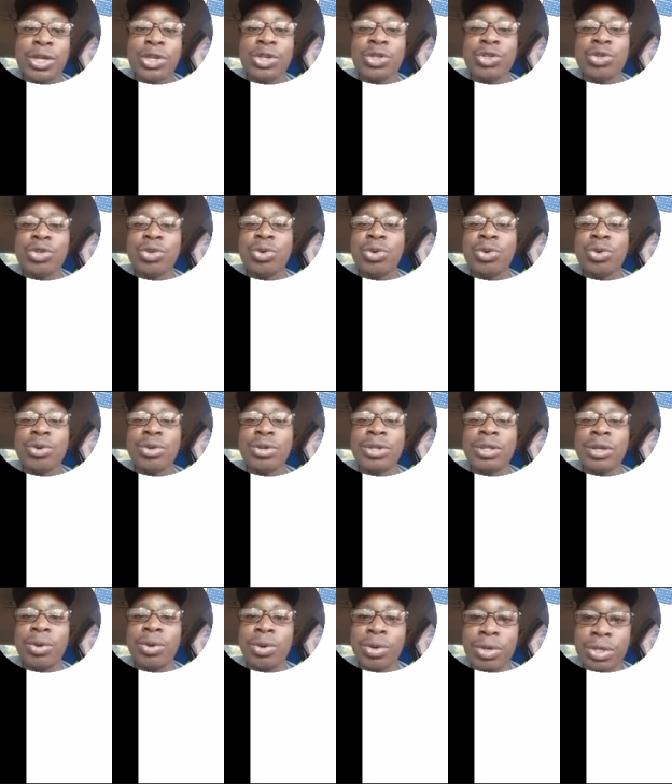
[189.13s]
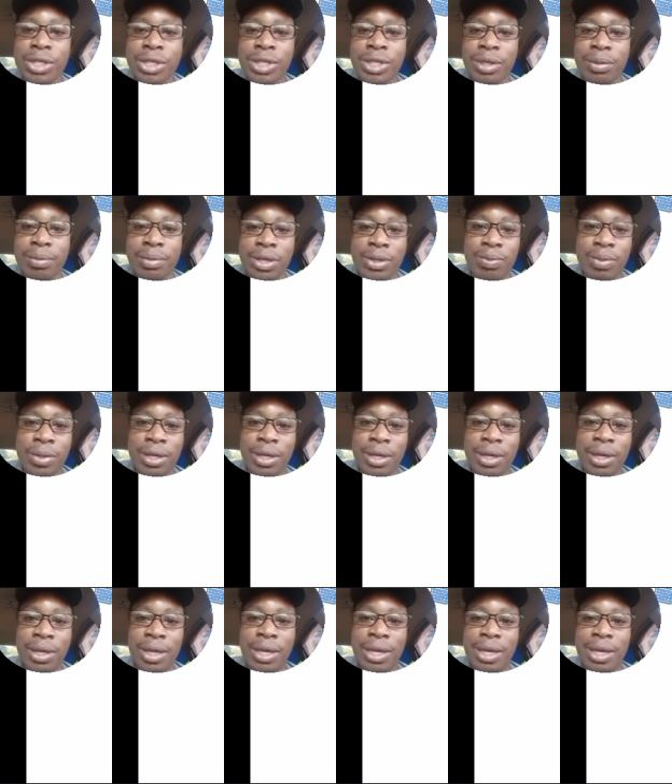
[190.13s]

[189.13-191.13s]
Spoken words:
So the oxygen must be